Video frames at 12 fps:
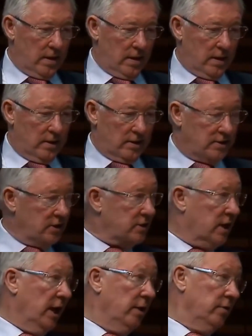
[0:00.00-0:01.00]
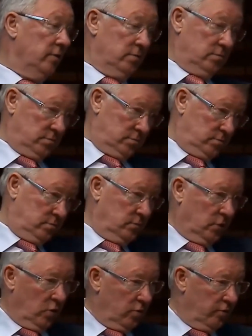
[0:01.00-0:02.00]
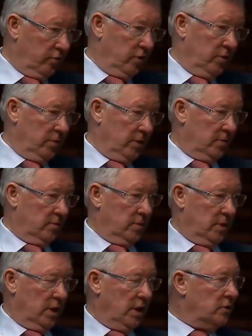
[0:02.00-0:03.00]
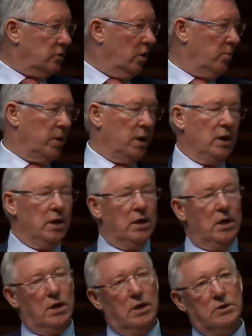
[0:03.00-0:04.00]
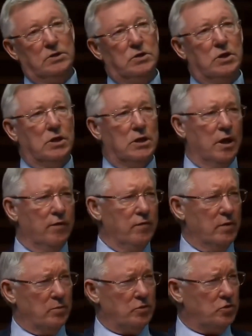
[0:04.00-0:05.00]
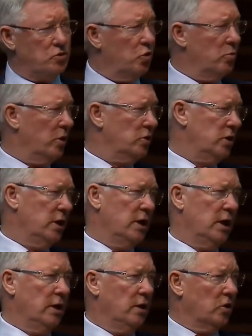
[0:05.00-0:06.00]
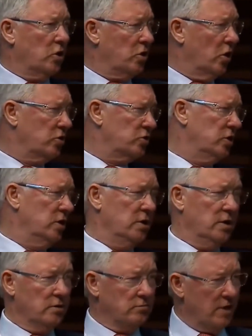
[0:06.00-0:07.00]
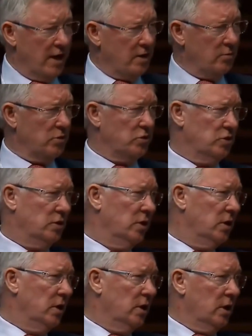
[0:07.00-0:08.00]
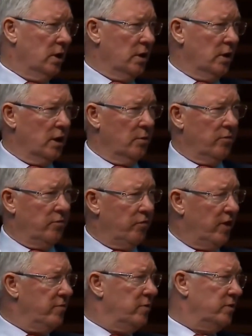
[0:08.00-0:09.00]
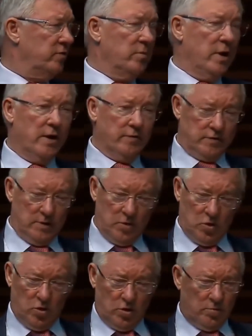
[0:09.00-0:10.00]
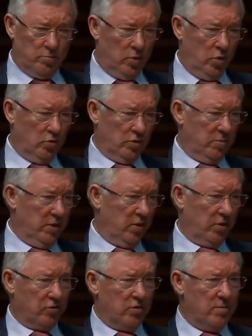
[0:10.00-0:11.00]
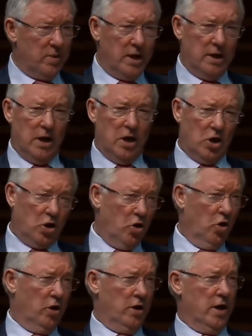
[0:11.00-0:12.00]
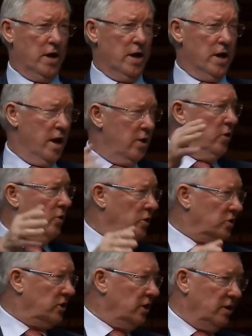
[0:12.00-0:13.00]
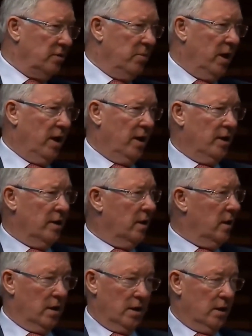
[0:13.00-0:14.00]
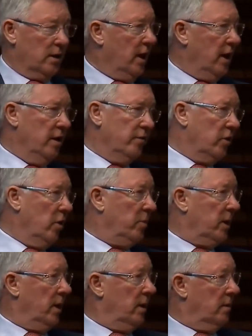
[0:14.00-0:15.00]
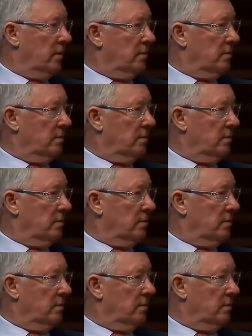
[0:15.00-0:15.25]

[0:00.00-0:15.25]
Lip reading: and there's this guy down in front of me, he's up, and he is giving him so much, the cursing and the language. And then about 5 minutes from the half time, he got the ball, he beat 3 men, cut in, hit the underside of the bar, the guy never got up again.